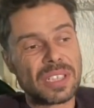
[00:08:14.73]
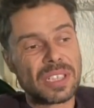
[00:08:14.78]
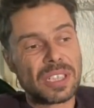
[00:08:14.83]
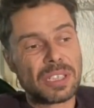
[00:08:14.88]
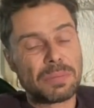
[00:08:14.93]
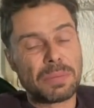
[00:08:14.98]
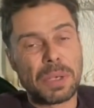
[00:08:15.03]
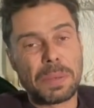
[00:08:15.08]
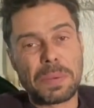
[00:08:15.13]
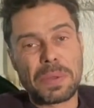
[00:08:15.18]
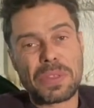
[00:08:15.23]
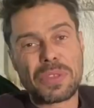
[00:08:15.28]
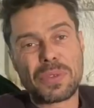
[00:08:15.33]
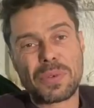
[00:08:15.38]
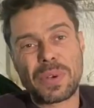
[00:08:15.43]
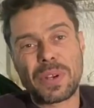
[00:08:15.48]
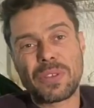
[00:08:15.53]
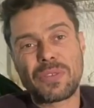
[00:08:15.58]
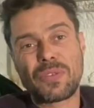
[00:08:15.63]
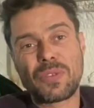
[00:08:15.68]
maybe
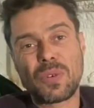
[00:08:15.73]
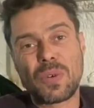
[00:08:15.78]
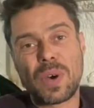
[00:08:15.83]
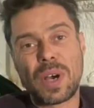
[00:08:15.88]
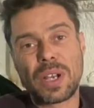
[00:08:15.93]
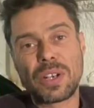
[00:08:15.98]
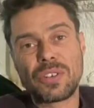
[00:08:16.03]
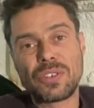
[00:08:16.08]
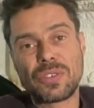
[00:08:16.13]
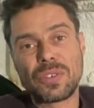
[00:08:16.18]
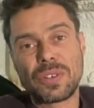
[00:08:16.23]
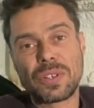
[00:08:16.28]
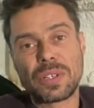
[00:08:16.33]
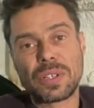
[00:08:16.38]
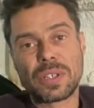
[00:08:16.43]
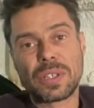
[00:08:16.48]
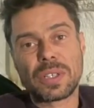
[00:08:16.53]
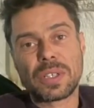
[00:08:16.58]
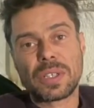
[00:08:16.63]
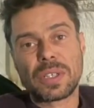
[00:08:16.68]
300 or 400.
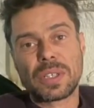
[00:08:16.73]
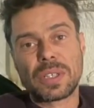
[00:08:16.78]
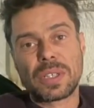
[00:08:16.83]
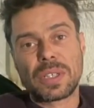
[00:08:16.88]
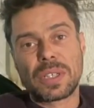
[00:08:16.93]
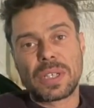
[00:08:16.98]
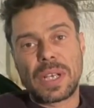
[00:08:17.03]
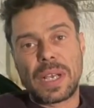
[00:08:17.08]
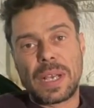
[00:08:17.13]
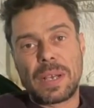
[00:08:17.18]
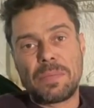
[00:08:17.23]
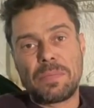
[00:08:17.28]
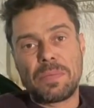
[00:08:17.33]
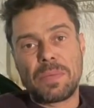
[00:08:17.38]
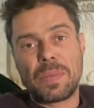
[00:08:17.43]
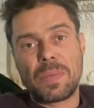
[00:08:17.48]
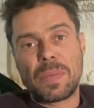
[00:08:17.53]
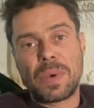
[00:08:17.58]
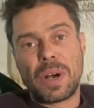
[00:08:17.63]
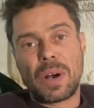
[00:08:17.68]

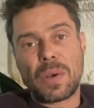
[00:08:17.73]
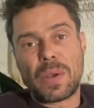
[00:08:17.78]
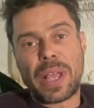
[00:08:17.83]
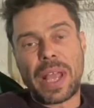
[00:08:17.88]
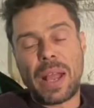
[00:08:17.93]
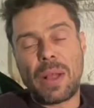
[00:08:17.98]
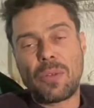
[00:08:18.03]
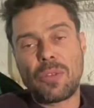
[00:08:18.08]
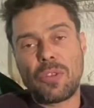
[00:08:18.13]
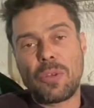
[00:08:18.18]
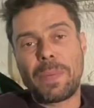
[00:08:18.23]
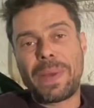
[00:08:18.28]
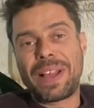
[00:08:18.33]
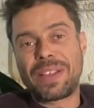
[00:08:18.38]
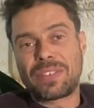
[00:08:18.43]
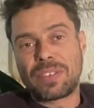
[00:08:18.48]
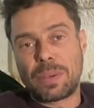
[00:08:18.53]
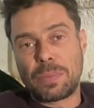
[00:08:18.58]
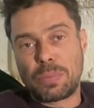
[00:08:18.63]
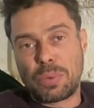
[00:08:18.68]
I'll count them as
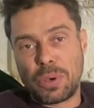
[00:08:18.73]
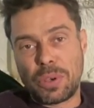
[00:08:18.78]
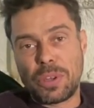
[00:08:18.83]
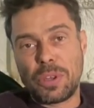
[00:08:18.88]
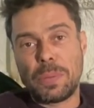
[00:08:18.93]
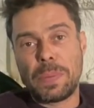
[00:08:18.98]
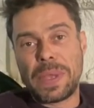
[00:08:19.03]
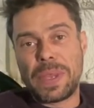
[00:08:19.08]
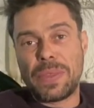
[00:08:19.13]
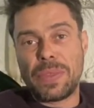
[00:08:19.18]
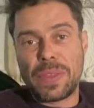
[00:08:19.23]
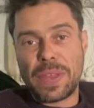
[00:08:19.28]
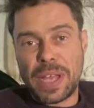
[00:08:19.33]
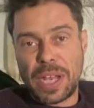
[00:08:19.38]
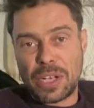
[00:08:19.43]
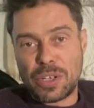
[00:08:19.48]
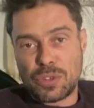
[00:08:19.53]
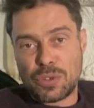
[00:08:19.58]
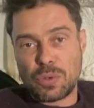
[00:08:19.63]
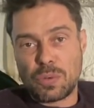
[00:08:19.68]
I'm putting them in the
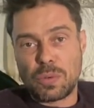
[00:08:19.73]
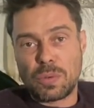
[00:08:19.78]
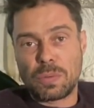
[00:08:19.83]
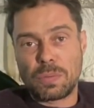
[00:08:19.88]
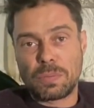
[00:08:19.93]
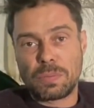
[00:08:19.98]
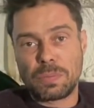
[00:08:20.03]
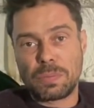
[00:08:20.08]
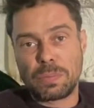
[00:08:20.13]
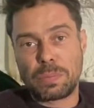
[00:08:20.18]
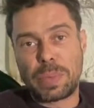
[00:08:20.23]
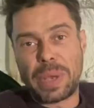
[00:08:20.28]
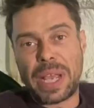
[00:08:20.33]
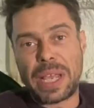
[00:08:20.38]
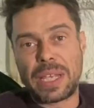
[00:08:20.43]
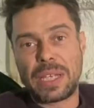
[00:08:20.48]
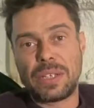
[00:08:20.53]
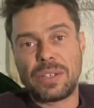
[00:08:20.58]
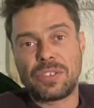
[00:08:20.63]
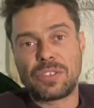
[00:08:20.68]
actual
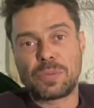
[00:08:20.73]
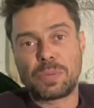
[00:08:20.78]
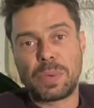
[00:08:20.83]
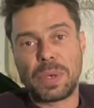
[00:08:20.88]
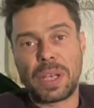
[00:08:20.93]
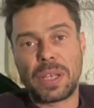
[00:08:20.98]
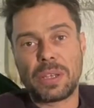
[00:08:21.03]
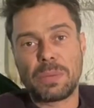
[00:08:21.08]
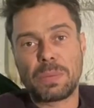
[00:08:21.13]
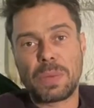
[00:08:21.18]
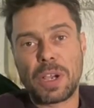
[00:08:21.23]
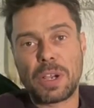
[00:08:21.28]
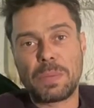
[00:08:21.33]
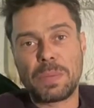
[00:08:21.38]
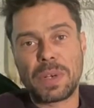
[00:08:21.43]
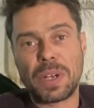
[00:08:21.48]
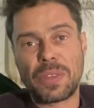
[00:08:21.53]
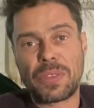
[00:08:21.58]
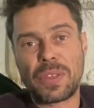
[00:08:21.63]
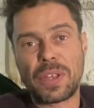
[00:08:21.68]
bays, but at the
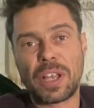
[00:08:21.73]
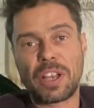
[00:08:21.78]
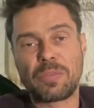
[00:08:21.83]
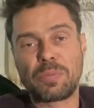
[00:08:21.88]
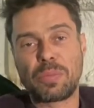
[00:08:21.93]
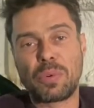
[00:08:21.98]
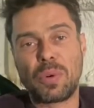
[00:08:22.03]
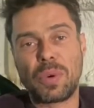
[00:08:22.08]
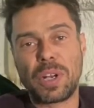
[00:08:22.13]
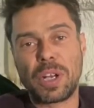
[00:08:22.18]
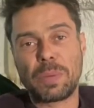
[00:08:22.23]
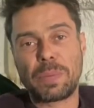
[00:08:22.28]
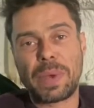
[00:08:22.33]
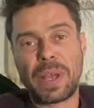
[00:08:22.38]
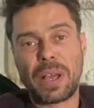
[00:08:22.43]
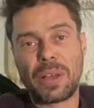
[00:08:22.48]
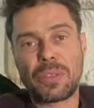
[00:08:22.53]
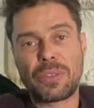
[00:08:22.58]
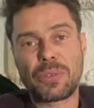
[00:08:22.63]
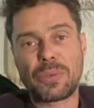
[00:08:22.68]
moment I think I've bought in
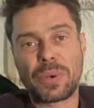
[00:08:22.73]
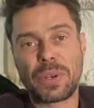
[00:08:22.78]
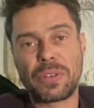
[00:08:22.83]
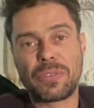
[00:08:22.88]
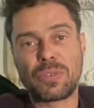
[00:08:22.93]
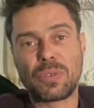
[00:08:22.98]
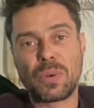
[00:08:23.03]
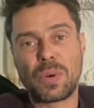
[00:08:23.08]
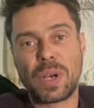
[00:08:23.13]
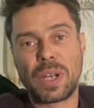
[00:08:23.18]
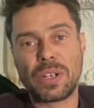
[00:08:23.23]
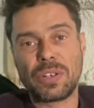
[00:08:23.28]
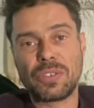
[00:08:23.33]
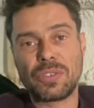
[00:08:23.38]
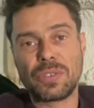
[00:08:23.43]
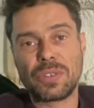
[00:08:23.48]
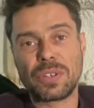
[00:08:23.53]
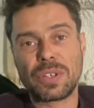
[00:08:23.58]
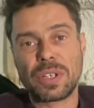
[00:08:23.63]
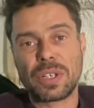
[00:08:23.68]
about 300 or
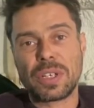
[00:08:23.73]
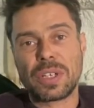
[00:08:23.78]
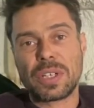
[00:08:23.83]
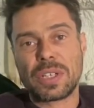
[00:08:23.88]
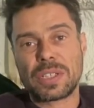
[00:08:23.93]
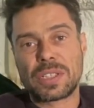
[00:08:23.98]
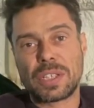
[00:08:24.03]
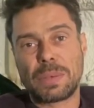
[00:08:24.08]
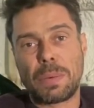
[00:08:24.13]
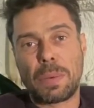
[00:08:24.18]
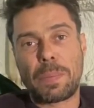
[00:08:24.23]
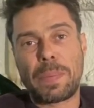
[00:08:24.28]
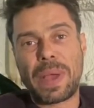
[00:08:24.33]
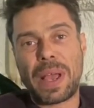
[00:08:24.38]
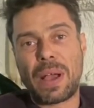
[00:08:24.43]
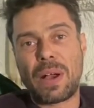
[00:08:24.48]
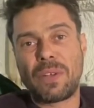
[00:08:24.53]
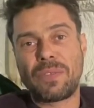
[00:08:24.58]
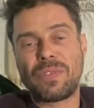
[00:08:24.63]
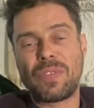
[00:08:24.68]
400, so I'm
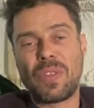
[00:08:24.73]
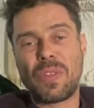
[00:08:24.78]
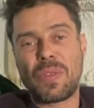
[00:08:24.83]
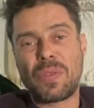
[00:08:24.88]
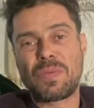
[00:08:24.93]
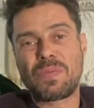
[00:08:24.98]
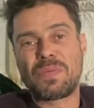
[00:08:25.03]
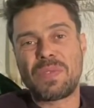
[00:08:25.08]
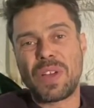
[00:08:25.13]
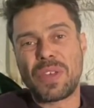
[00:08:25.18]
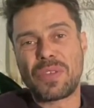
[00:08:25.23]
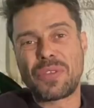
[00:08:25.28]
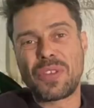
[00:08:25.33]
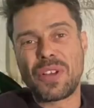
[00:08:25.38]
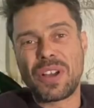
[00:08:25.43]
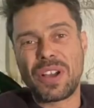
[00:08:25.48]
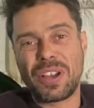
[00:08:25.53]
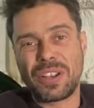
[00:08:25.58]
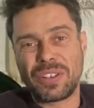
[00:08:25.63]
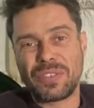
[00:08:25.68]
about a
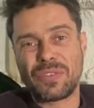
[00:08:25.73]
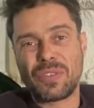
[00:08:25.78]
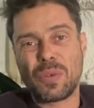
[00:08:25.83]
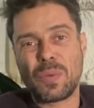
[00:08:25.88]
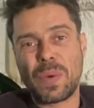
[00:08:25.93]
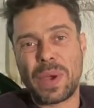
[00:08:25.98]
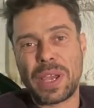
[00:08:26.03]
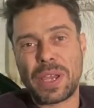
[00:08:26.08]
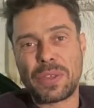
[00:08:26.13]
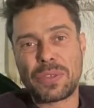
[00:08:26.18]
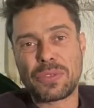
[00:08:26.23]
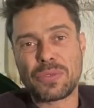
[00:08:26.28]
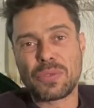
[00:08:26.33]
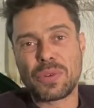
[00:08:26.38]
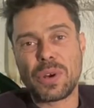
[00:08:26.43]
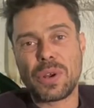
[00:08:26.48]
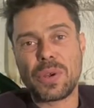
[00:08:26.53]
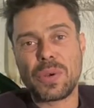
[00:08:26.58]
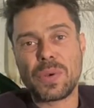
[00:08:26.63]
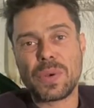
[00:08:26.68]
third of the way
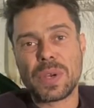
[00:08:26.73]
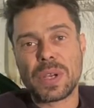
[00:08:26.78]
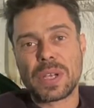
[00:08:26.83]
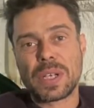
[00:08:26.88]
through.